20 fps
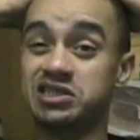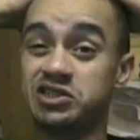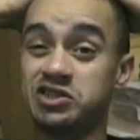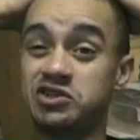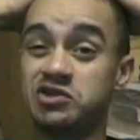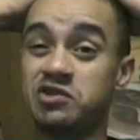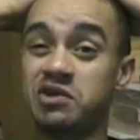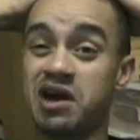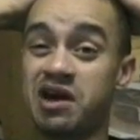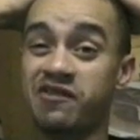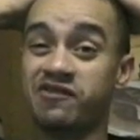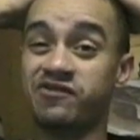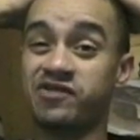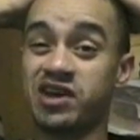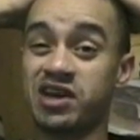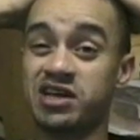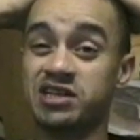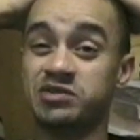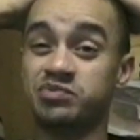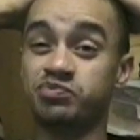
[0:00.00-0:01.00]
do you know how
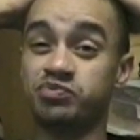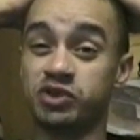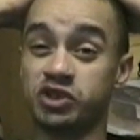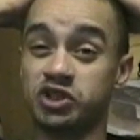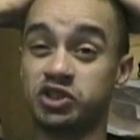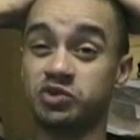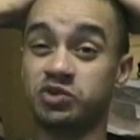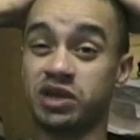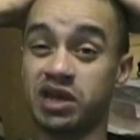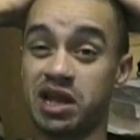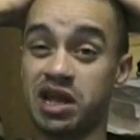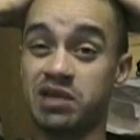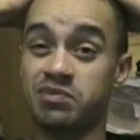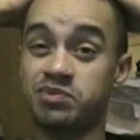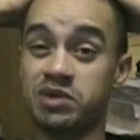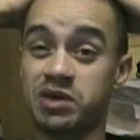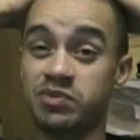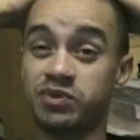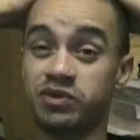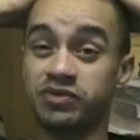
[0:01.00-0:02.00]
fast Bush would have had
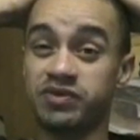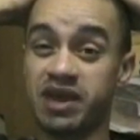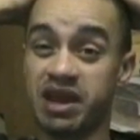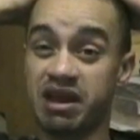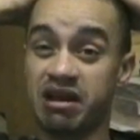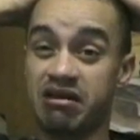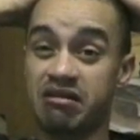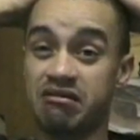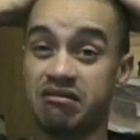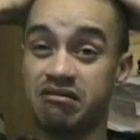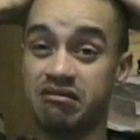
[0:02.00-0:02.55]
people there?